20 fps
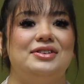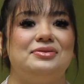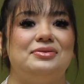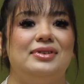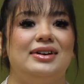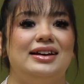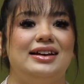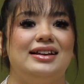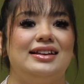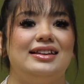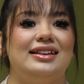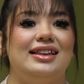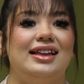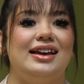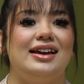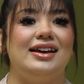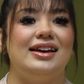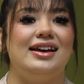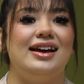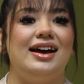when
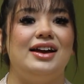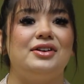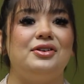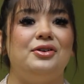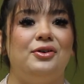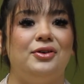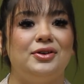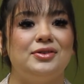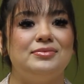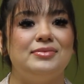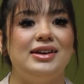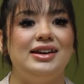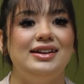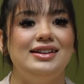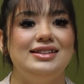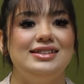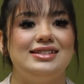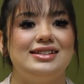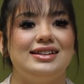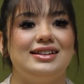they had called
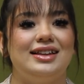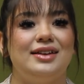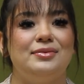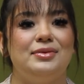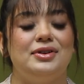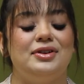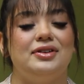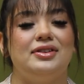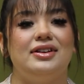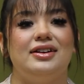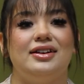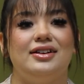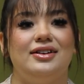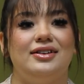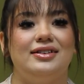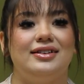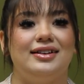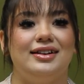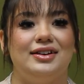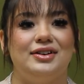me to let me know that I
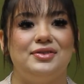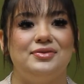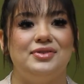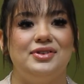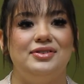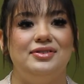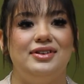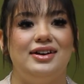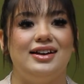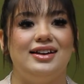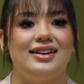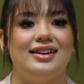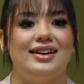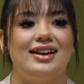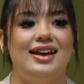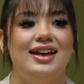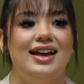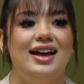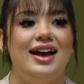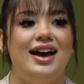got an interview, and
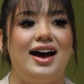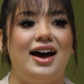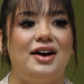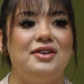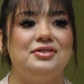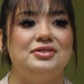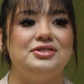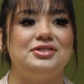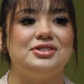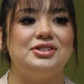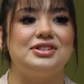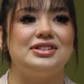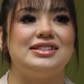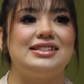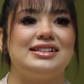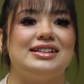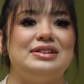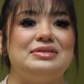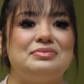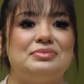I was
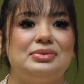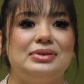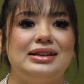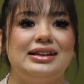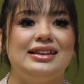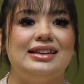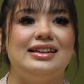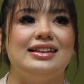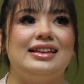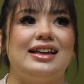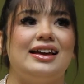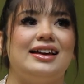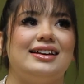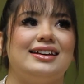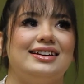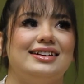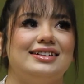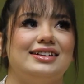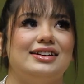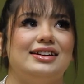just completely like
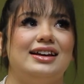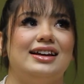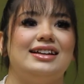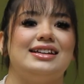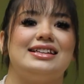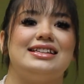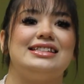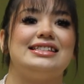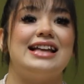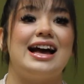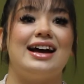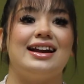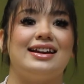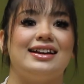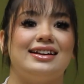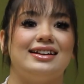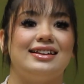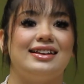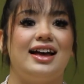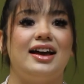ecstatic.